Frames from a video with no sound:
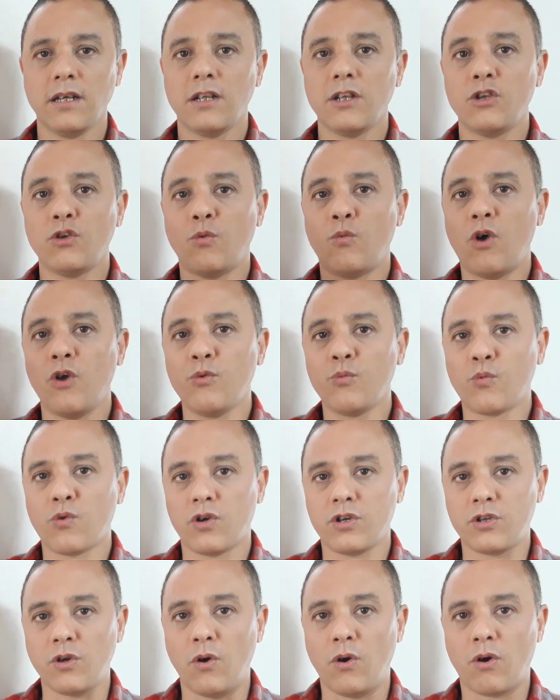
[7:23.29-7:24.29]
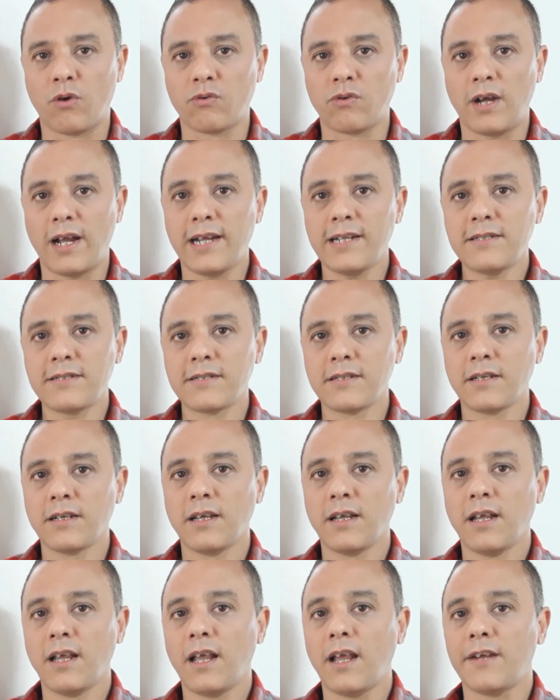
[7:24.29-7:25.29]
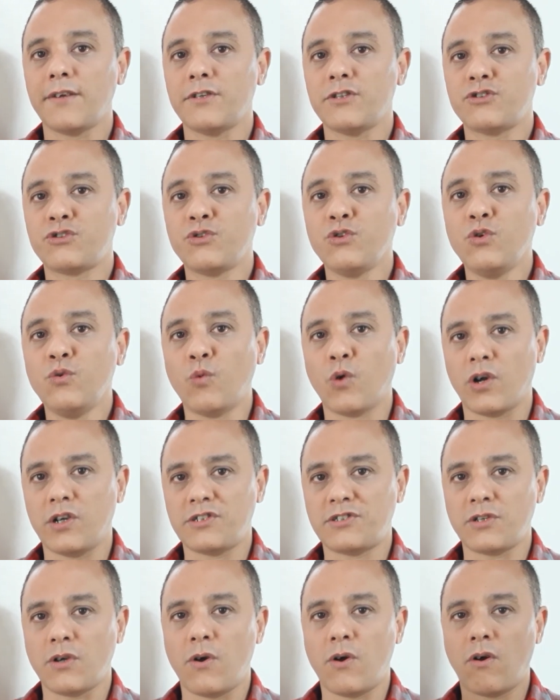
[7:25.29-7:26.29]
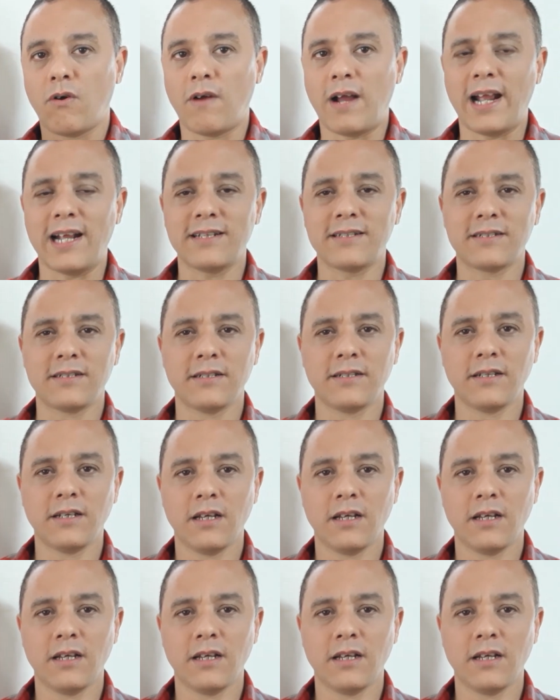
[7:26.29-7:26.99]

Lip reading: The one word alright and the two words alright.